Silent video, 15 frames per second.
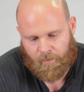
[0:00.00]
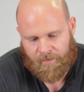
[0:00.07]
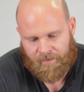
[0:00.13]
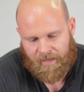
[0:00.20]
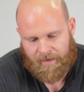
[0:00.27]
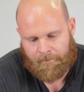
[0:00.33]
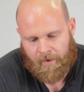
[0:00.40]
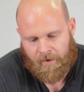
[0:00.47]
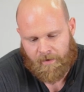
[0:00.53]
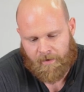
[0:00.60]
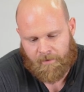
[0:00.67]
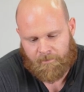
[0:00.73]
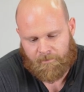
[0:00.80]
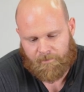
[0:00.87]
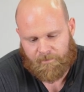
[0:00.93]
when they
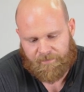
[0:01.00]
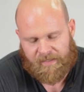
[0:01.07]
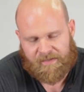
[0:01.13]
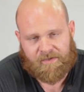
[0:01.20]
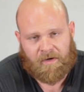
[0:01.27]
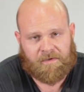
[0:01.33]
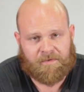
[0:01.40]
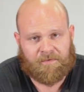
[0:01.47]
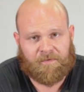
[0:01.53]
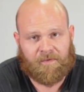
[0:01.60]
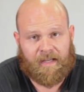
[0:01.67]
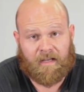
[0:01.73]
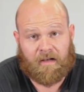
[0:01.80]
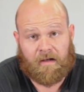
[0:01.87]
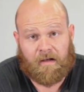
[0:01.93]
burn, they start to
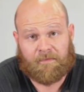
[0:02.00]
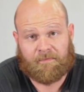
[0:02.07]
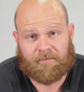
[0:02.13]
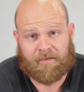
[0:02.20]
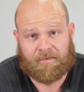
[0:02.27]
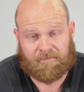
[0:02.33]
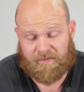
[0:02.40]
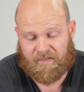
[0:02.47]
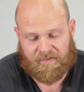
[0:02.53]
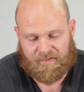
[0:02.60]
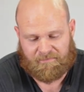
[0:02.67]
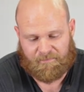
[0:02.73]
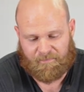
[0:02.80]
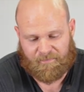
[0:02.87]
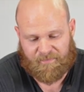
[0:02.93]
flake off and
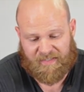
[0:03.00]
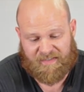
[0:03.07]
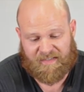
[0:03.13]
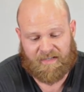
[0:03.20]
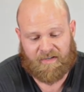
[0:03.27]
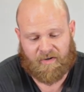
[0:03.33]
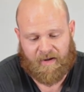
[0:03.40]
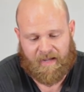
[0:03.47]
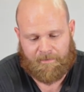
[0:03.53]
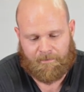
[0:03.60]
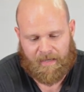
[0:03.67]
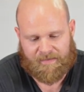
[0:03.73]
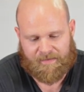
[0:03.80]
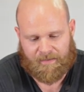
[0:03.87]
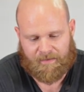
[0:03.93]
just disintegrate
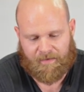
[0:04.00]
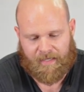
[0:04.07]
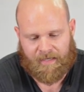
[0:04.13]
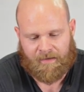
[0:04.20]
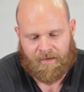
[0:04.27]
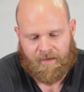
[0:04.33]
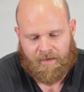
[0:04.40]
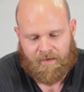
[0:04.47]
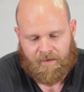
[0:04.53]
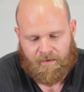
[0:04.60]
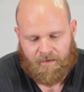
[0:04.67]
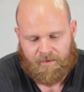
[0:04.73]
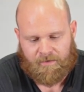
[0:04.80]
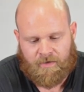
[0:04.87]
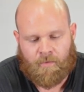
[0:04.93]
basically.
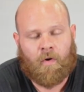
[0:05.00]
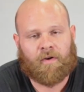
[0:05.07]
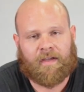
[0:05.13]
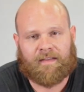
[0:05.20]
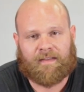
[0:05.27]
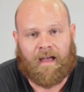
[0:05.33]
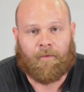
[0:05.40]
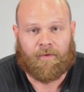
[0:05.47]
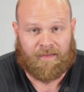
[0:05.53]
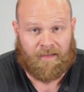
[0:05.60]
You won't get that with